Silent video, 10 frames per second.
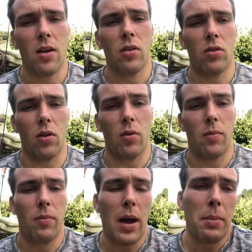So
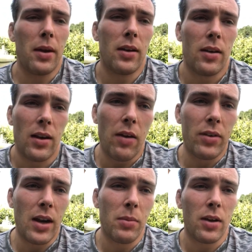my opinion, every
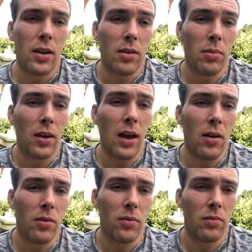time you cut something
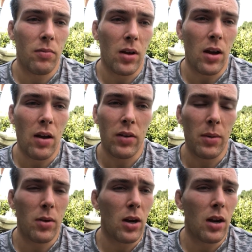out, every
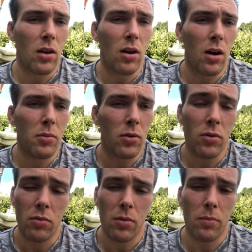time you cut out a carb
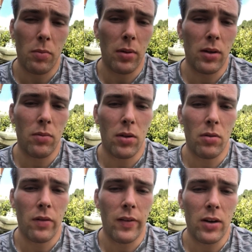source, replace it with a
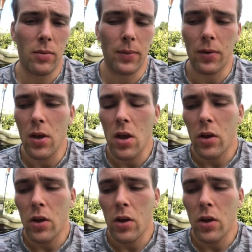green vegetable.